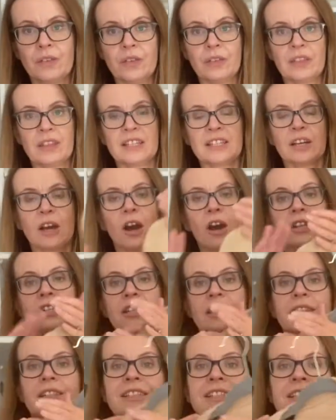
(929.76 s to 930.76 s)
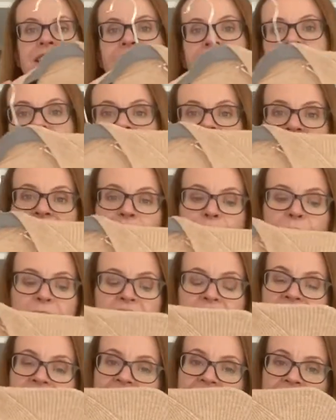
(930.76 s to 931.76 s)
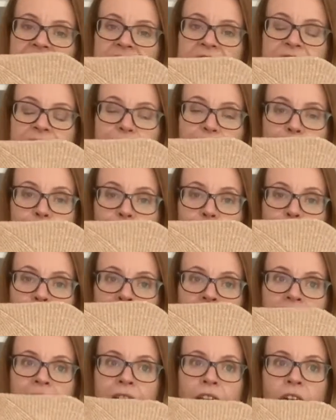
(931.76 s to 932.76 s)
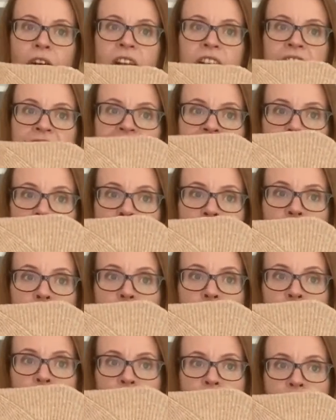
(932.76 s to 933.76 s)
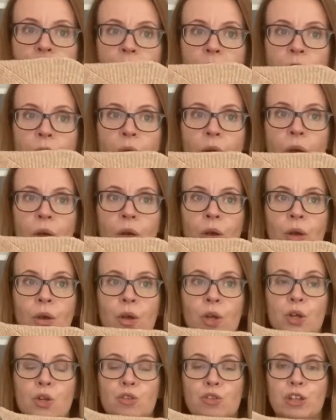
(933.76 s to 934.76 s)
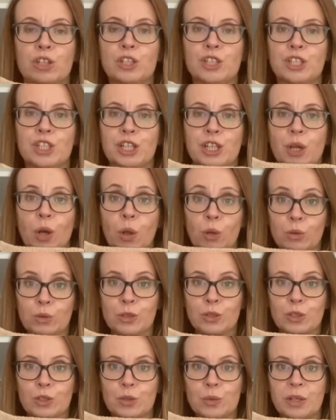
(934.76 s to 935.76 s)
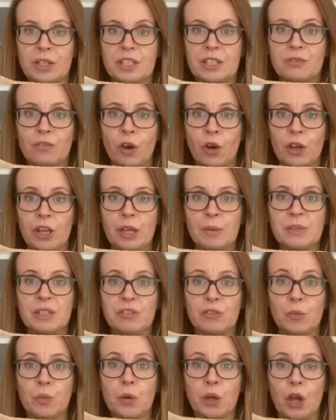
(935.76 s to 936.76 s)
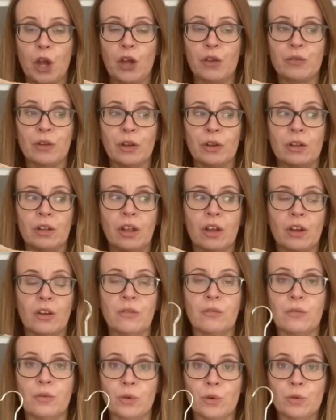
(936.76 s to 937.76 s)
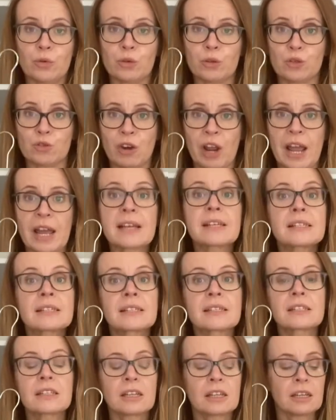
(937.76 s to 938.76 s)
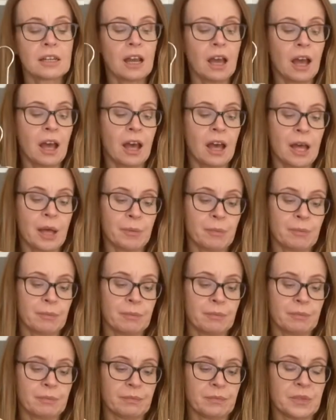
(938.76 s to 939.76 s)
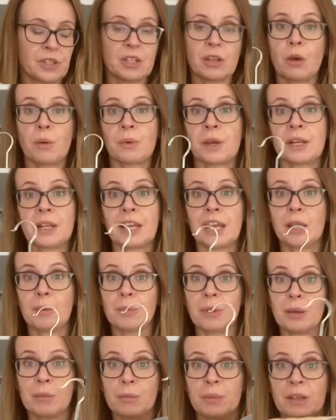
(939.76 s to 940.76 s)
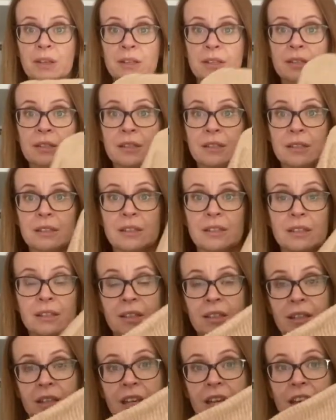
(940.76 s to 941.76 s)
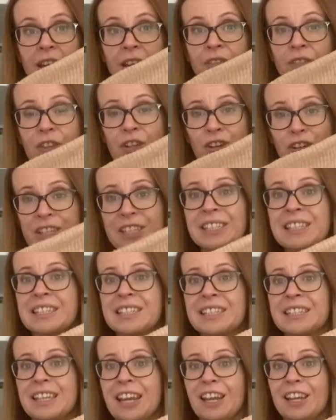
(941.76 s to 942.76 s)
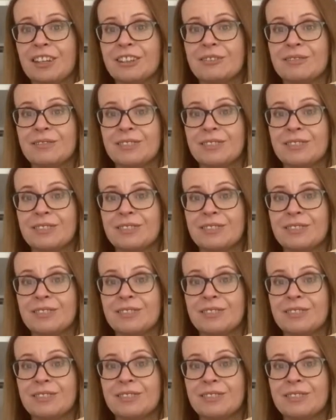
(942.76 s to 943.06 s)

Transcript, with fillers: This cardigan has definitely seen better days, but it kind of gives me kind of like grungy Olsen Twins vibes if I put it over like a floral dress. So I'm going to keep it, because if the 90s is in,